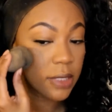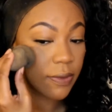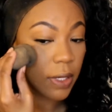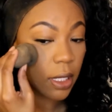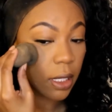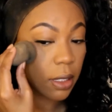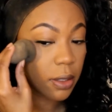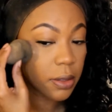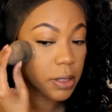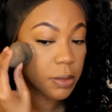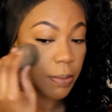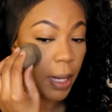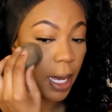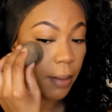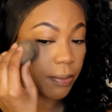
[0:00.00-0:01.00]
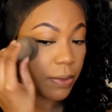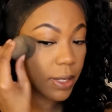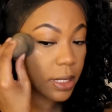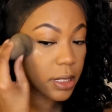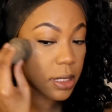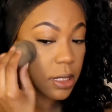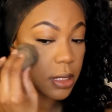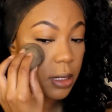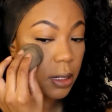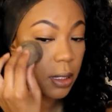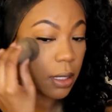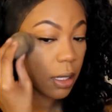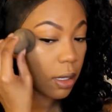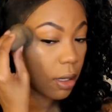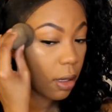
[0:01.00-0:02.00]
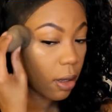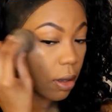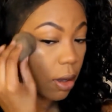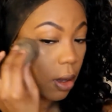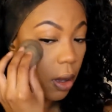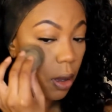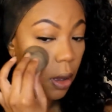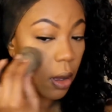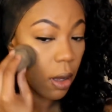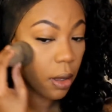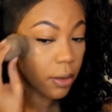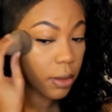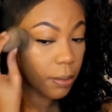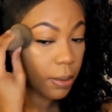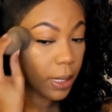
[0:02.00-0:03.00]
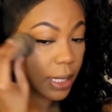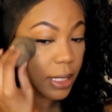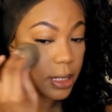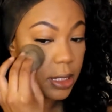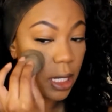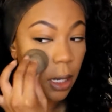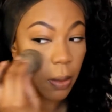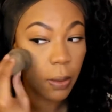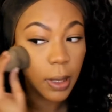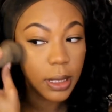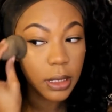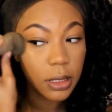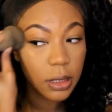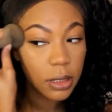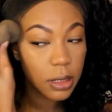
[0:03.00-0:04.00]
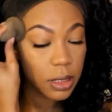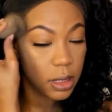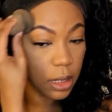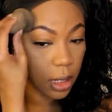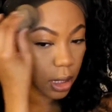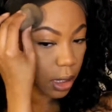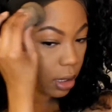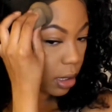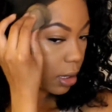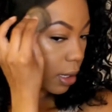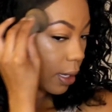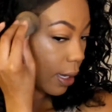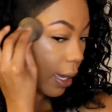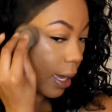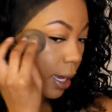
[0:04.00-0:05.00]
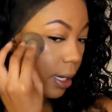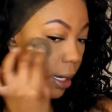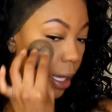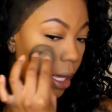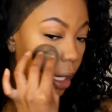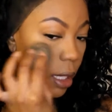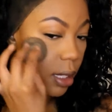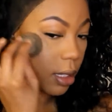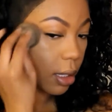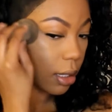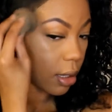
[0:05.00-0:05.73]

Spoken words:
videos. Pop this on the place that I want to highlight.